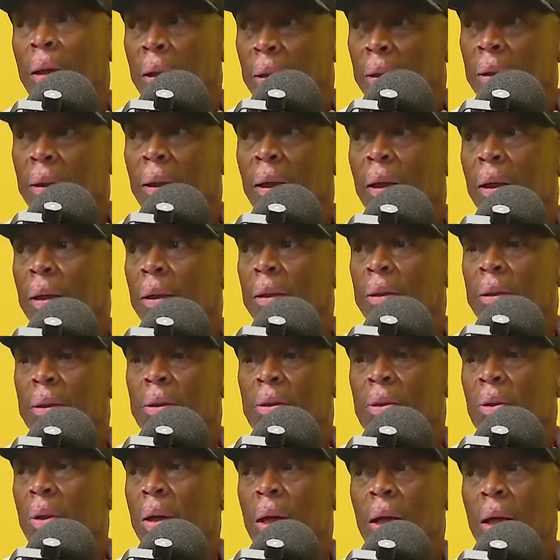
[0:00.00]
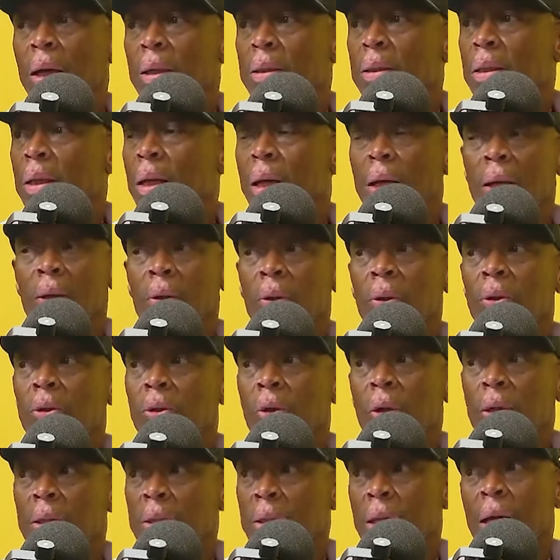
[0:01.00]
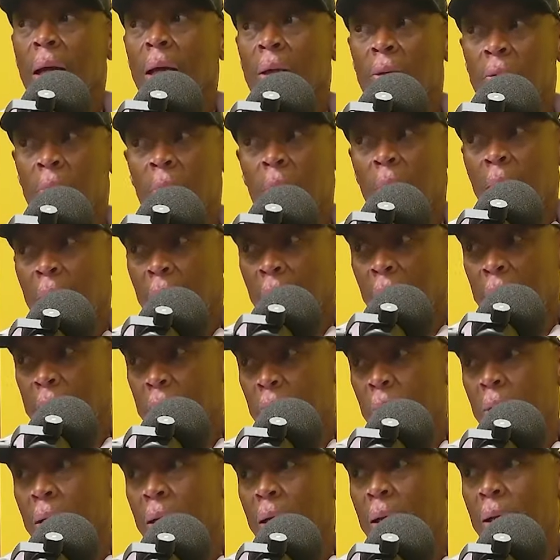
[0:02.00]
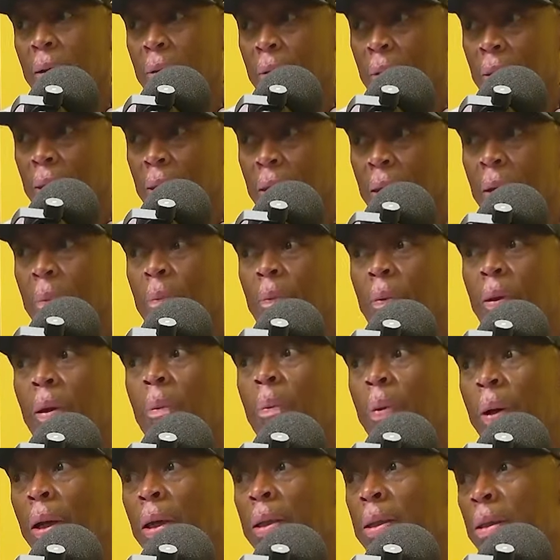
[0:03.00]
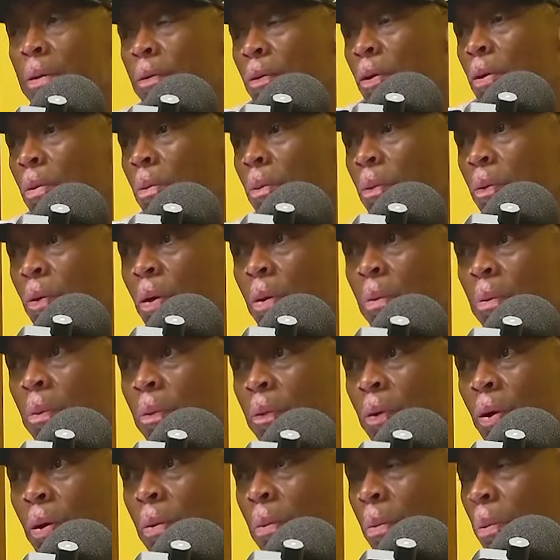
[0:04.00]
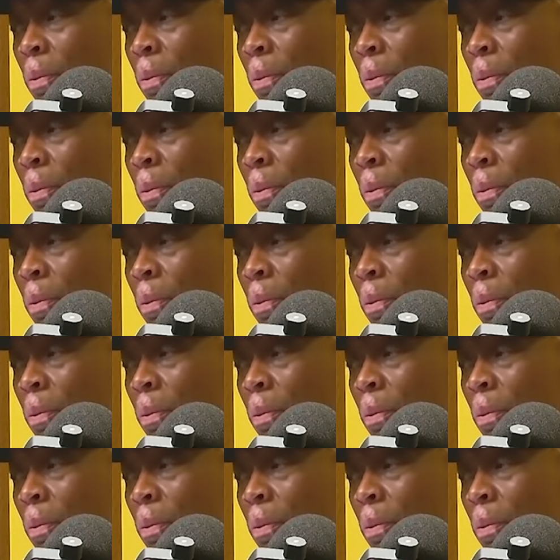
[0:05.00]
yeah. So and like I say, I had no choice. I had to play. So like okay, the, the pressure from from from